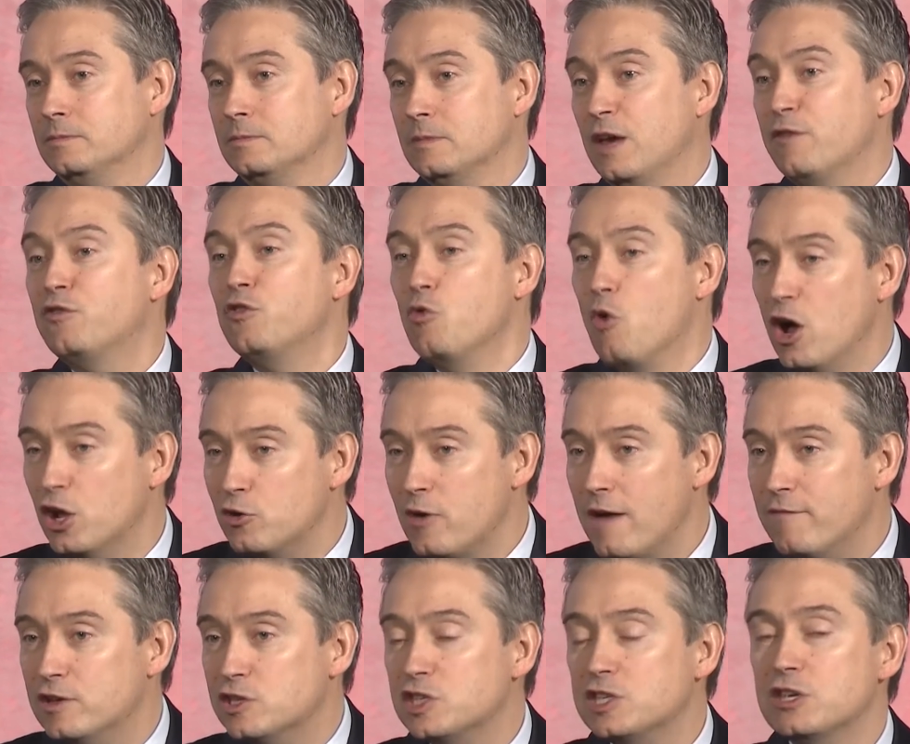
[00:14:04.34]
If you want to
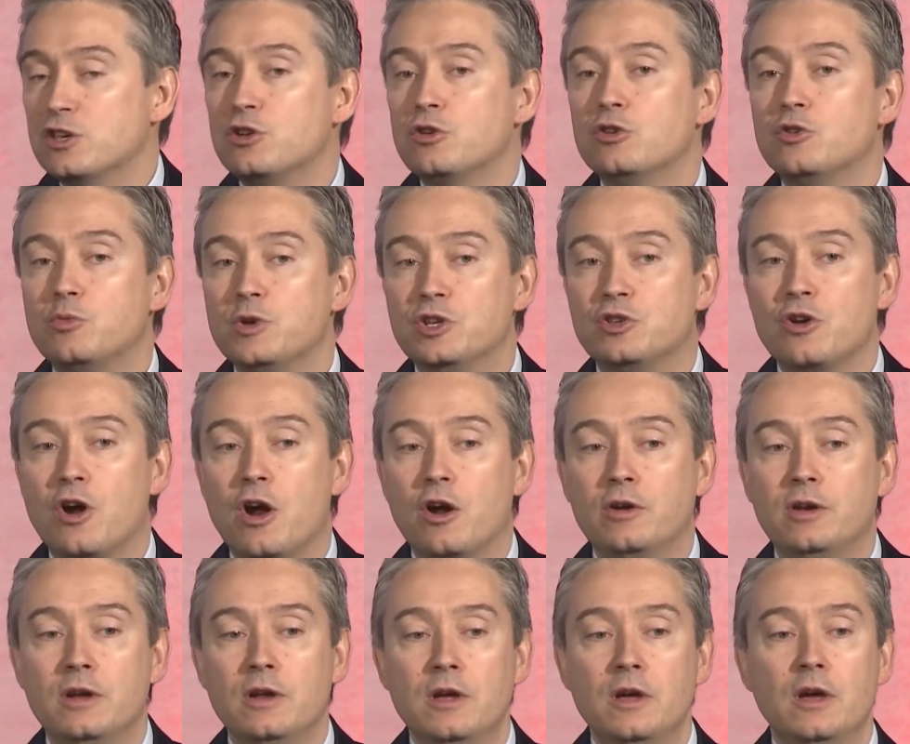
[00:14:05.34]
have a secured
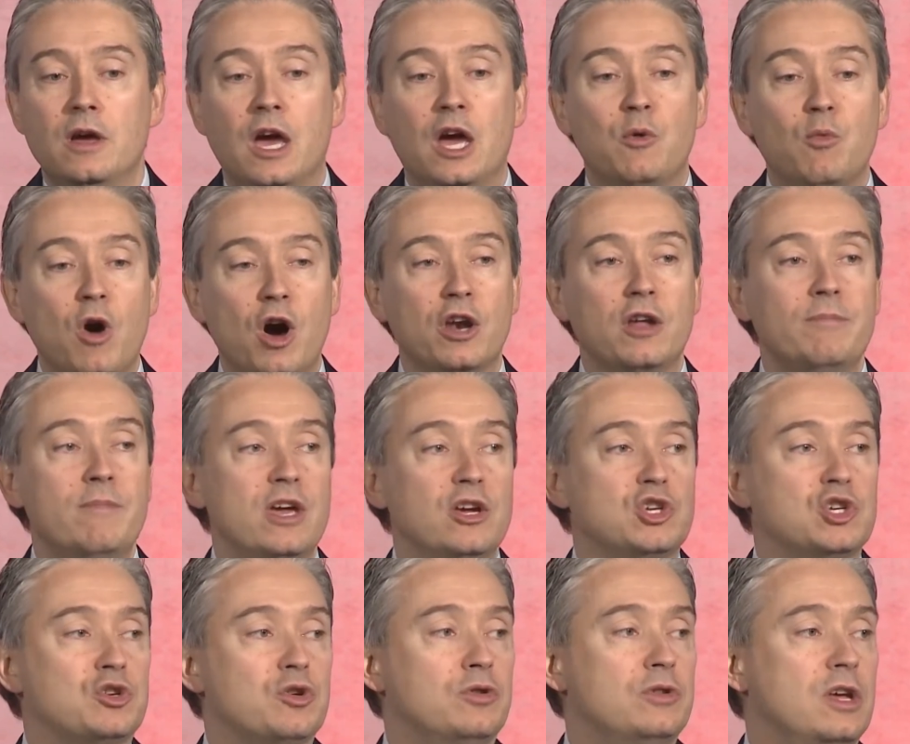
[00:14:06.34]
return and want to
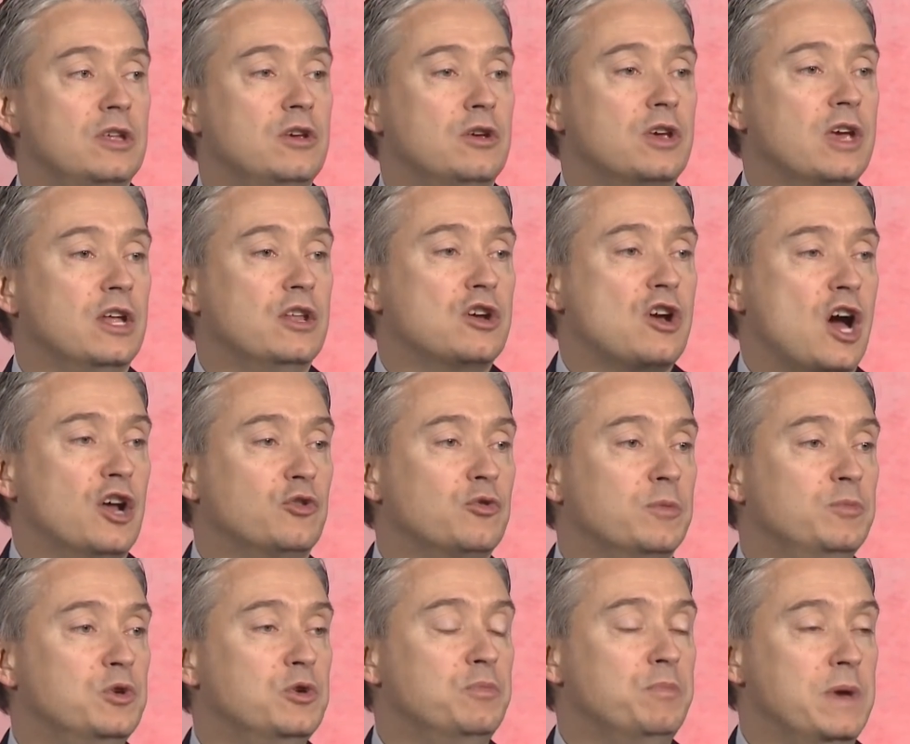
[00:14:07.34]
make sure that you can contribute